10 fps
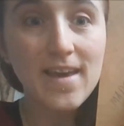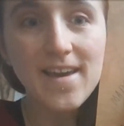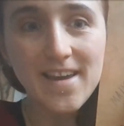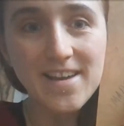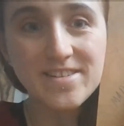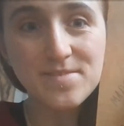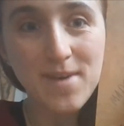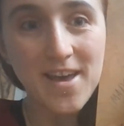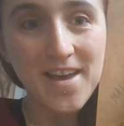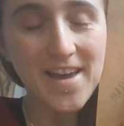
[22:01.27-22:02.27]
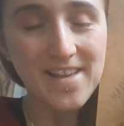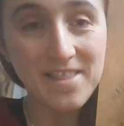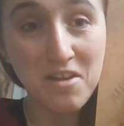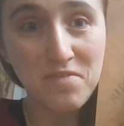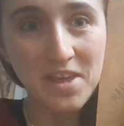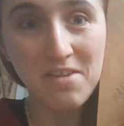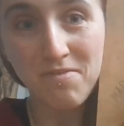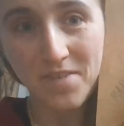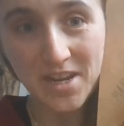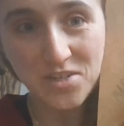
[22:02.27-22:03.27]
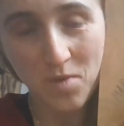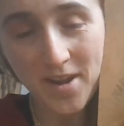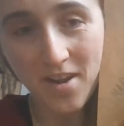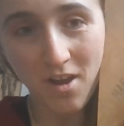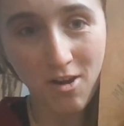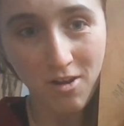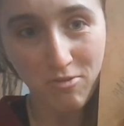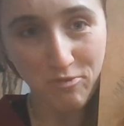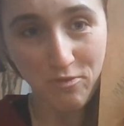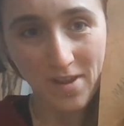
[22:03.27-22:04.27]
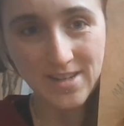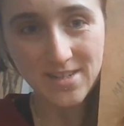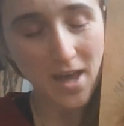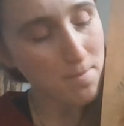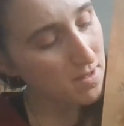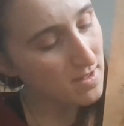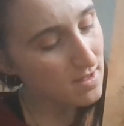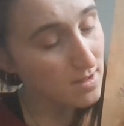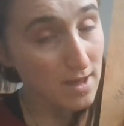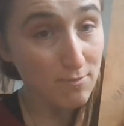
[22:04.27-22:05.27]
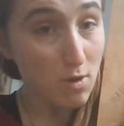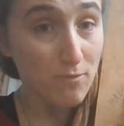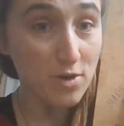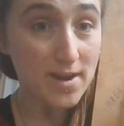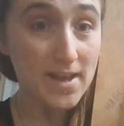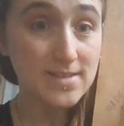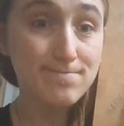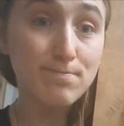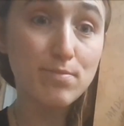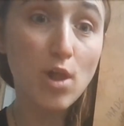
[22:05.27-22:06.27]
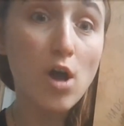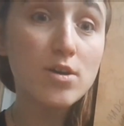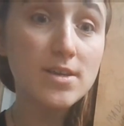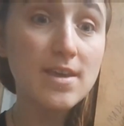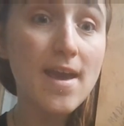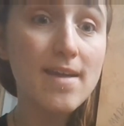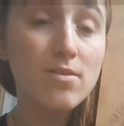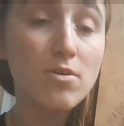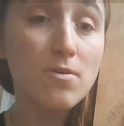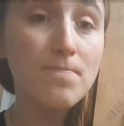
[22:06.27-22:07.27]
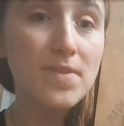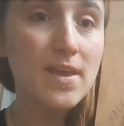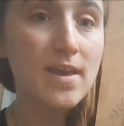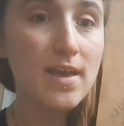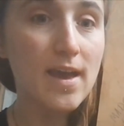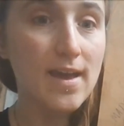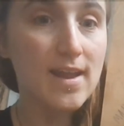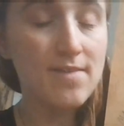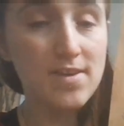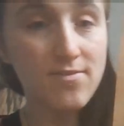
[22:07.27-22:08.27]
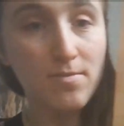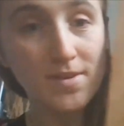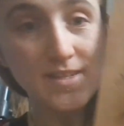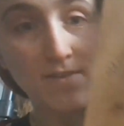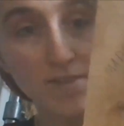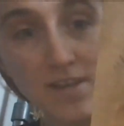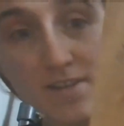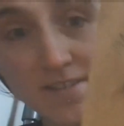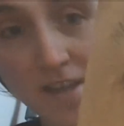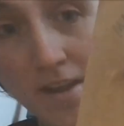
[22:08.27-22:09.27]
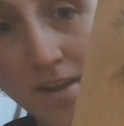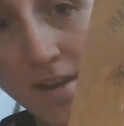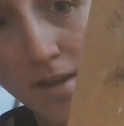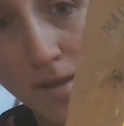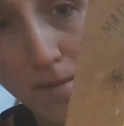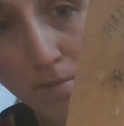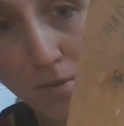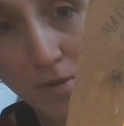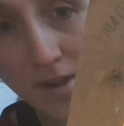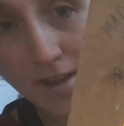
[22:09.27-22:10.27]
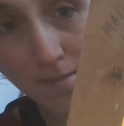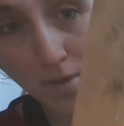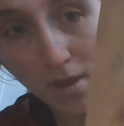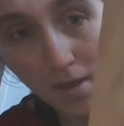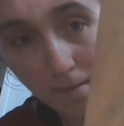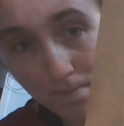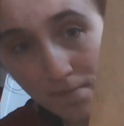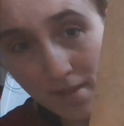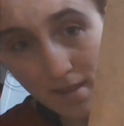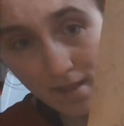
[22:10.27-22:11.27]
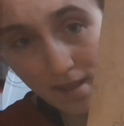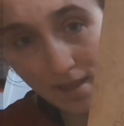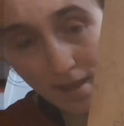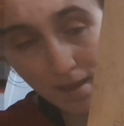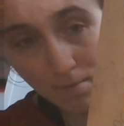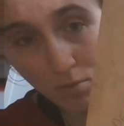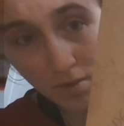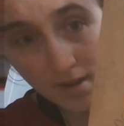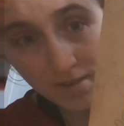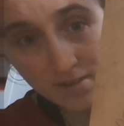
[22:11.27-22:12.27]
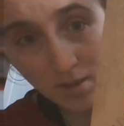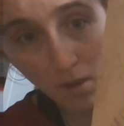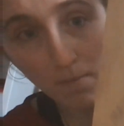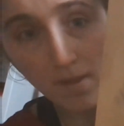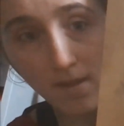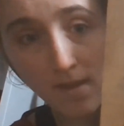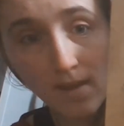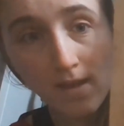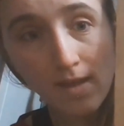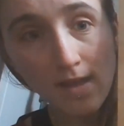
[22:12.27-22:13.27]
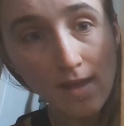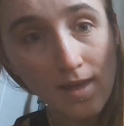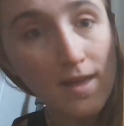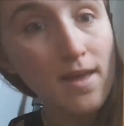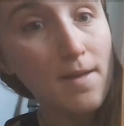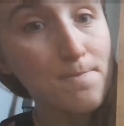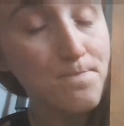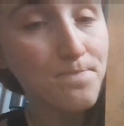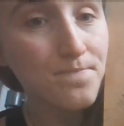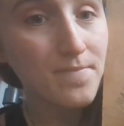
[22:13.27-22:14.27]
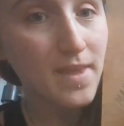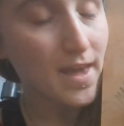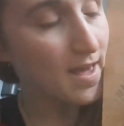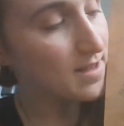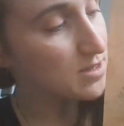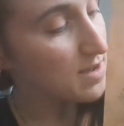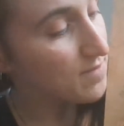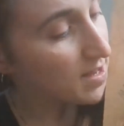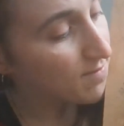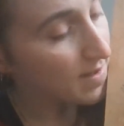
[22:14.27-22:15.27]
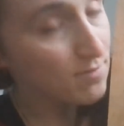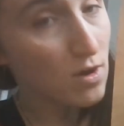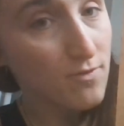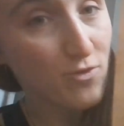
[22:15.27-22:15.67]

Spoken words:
Here's my lovely finished one, all refined up. I've gone for a nice block yellow, and I've given myself a little sun poking out the bottom and poking out the top. Yeah, so I've gone for